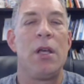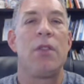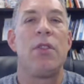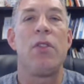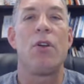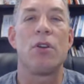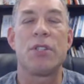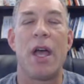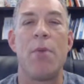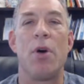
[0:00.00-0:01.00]
then there's
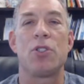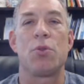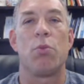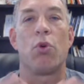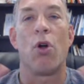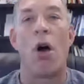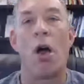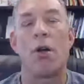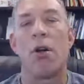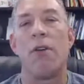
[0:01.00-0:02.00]
a much
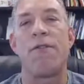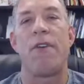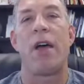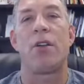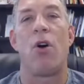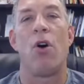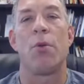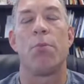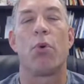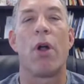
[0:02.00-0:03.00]
broader effect on
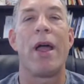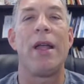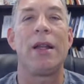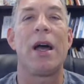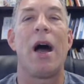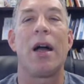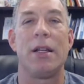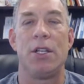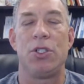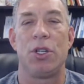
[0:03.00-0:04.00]
brain
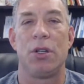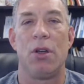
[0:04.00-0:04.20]
cognition